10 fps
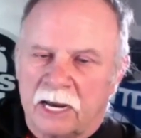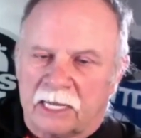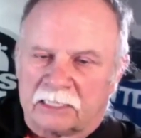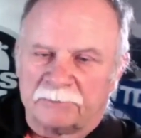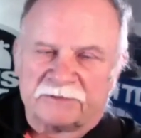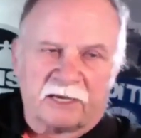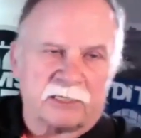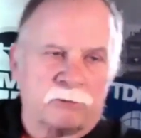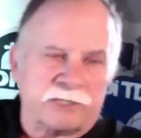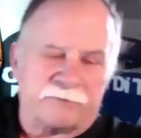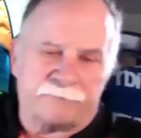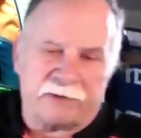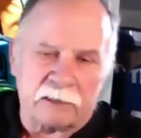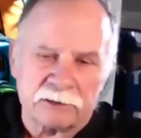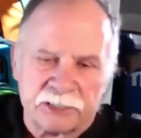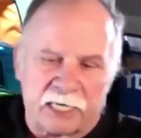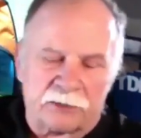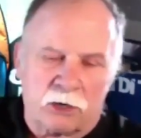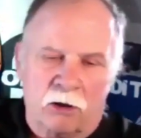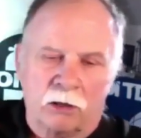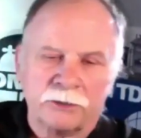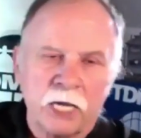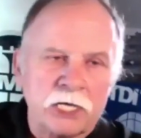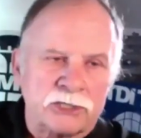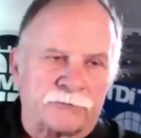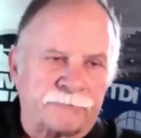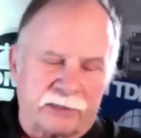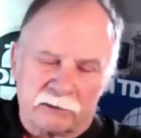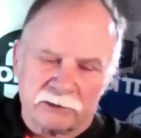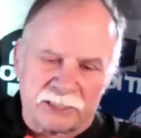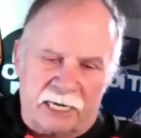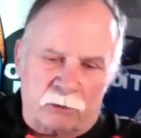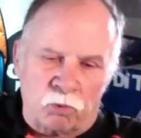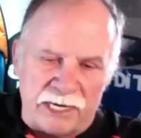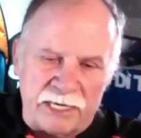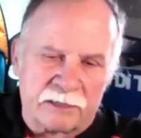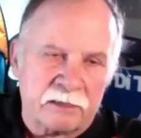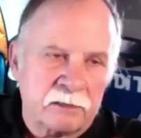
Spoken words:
And let me tell you, when your fingers get cold, your fingers get weak.